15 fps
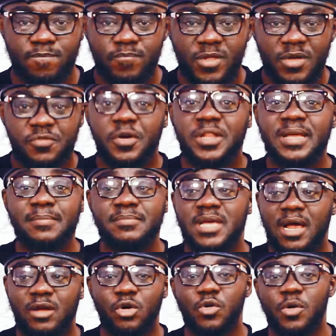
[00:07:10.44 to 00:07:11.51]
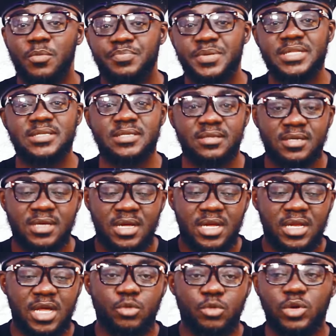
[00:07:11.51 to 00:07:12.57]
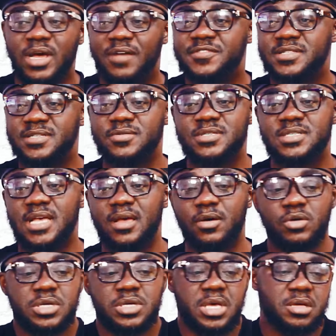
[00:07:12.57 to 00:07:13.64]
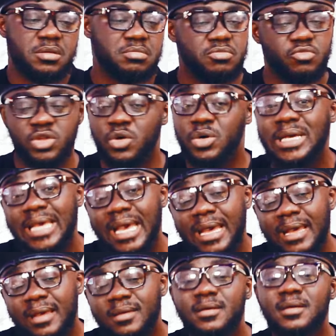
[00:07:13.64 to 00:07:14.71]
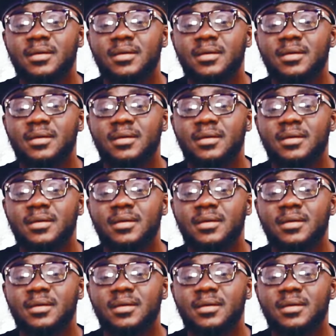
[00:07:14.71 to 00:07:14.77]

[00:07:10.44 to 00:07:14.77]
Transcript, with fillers: For them, they are not competing. They could have still say, okay, we don't care.